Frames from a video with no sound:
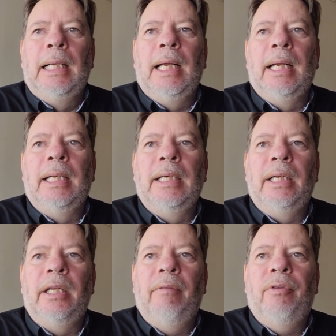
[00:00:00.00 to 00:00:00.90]
And
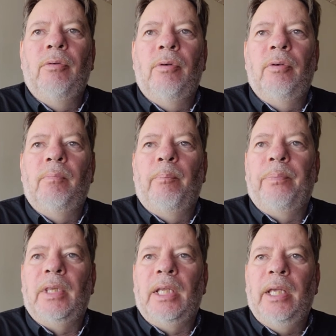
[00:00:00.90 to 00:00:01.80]
if you
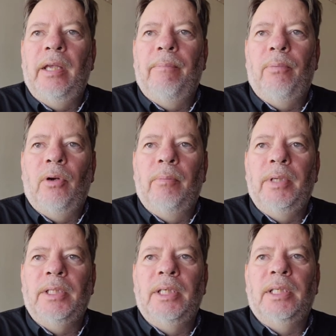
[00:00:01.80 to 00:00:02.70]
keep
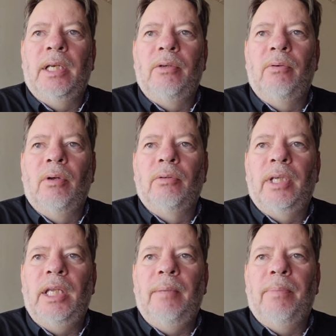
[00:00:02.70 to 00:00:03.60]
promises and you don't
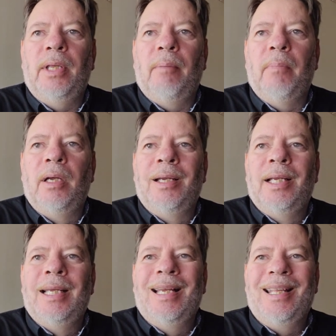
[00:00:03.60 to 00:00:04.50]
keep them,
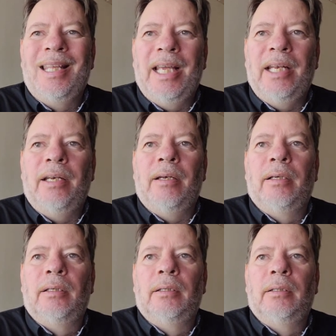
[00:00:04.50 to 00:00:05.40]
then
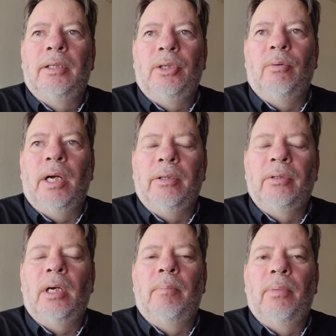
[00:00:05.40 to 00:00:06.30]
you are in
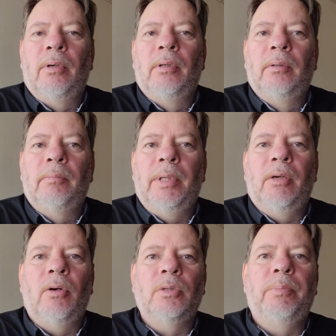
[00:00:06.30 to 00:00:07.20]
trouble,
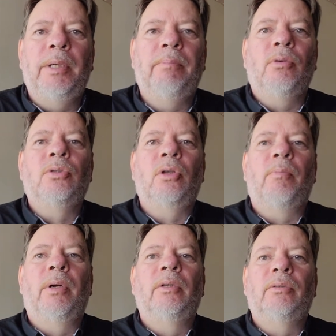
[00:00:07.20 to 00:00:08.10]
because people
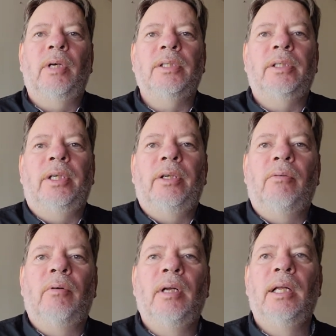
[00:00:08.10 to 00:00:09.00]
stop trusting
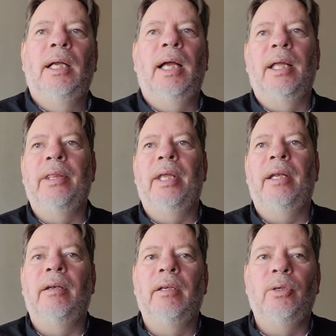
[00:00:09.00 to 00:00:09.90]
you and
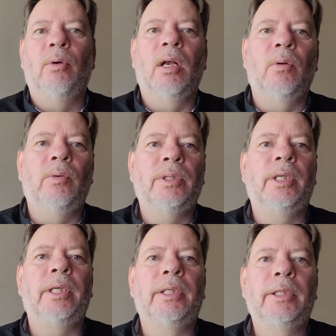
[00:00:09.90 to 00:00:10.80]
then you are
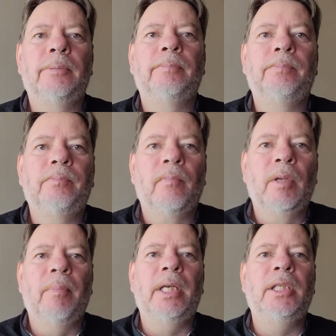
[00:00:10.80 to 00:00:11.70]
losing
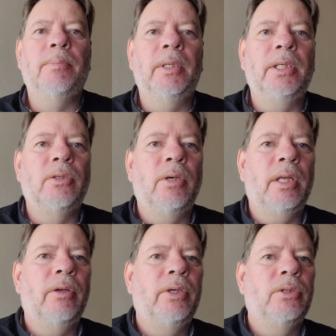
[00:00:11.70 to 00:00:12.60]
it. Management is
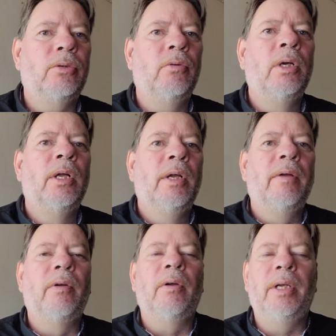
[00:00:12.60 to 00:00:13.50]
another issue,
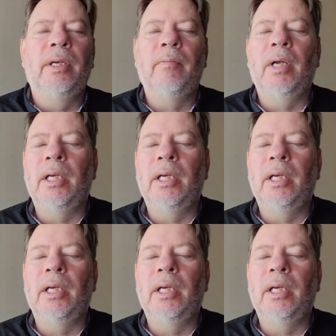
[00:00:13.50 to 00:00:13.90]
in